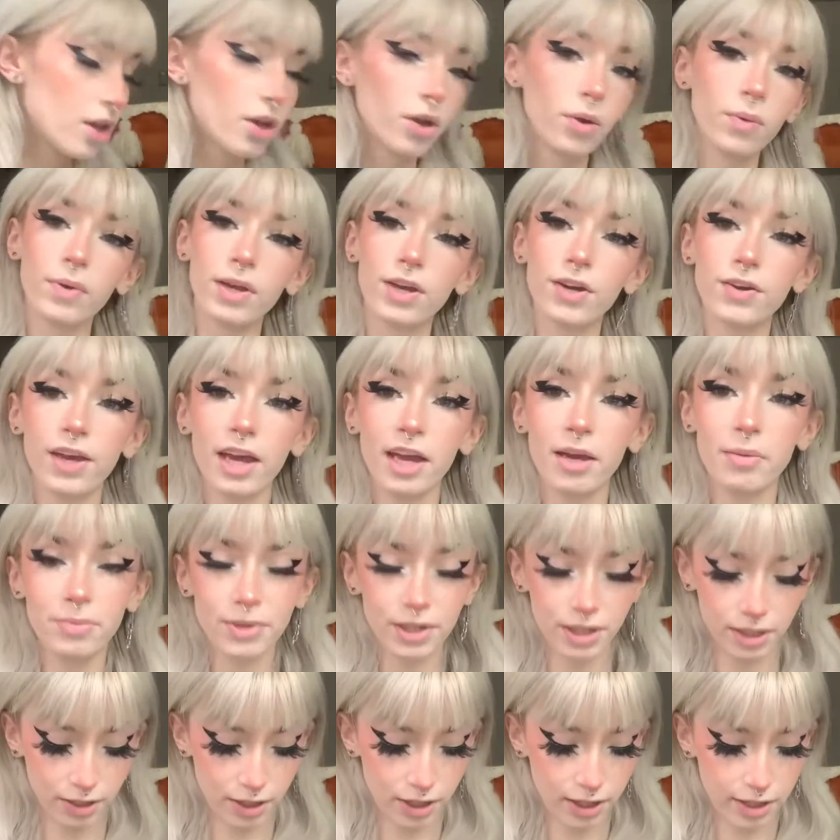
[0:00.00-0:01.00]
we go
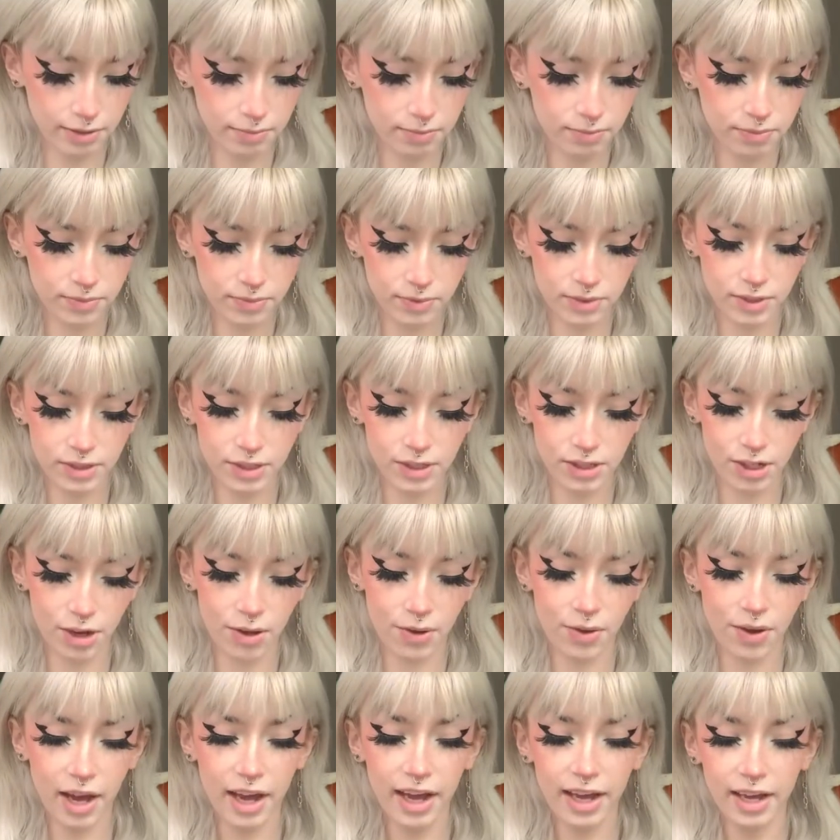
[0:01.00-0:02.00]
camping a lot.
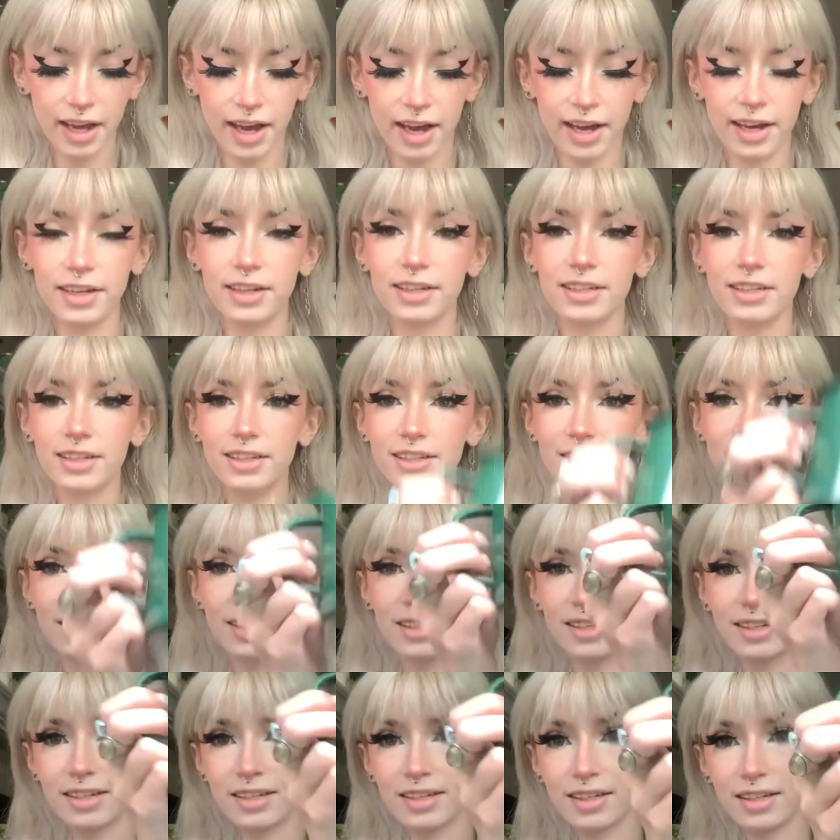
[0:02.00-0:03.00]
So I got
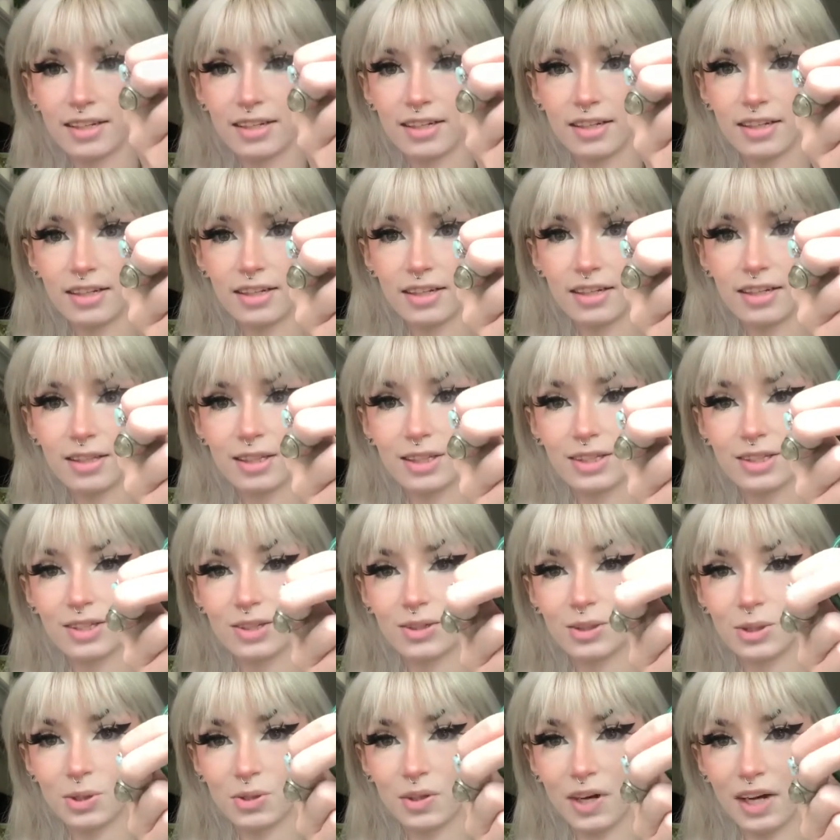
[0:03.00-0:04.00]
this
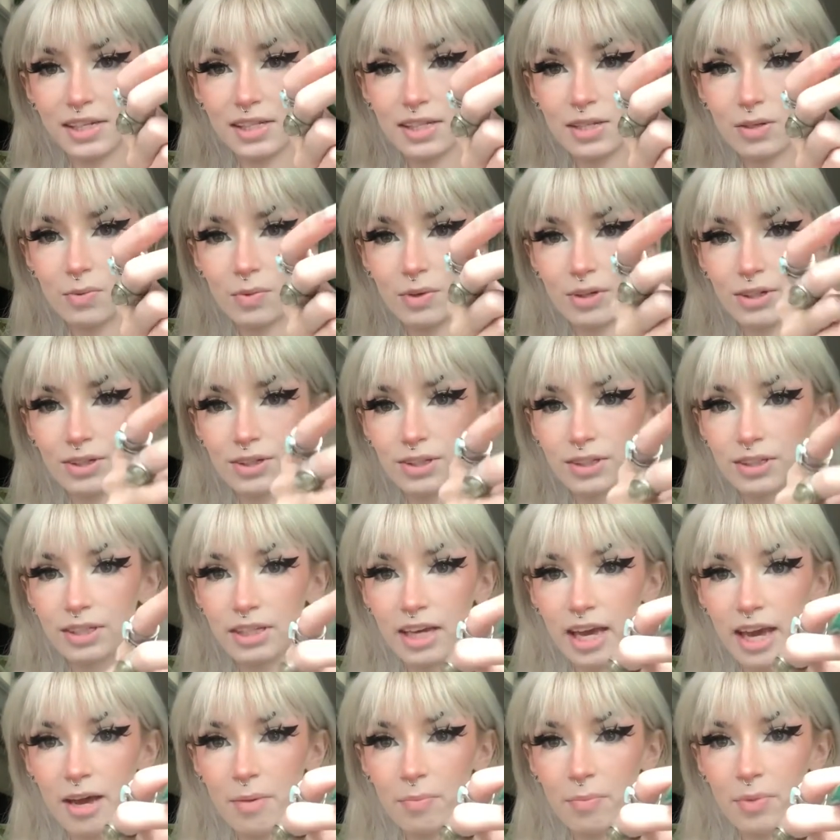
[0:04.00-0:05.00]
old Jurassic World
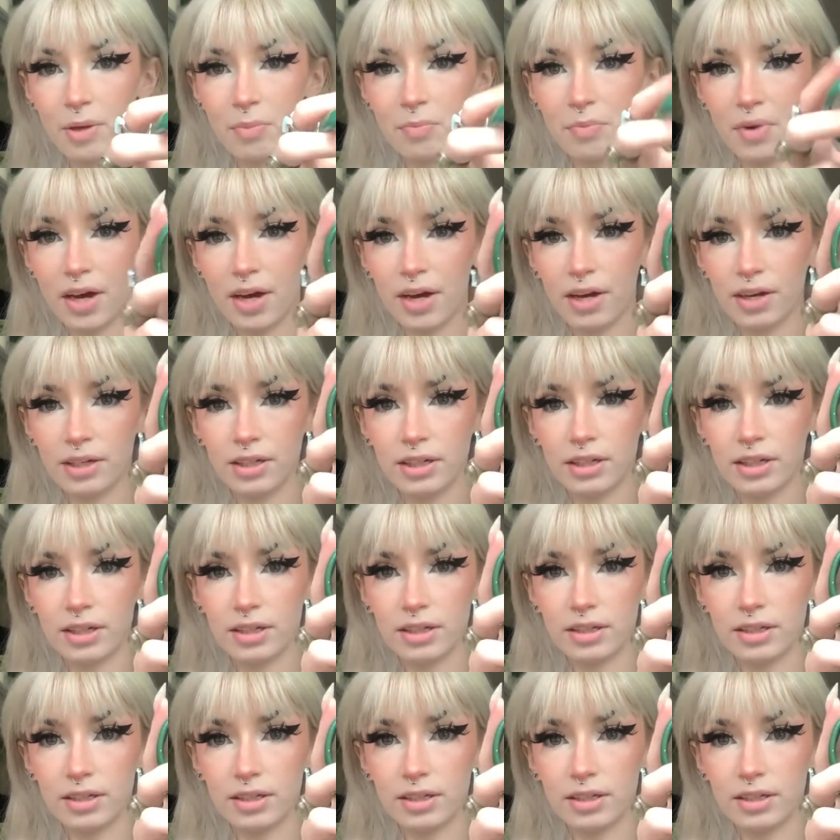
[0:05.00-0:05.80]
camping mug.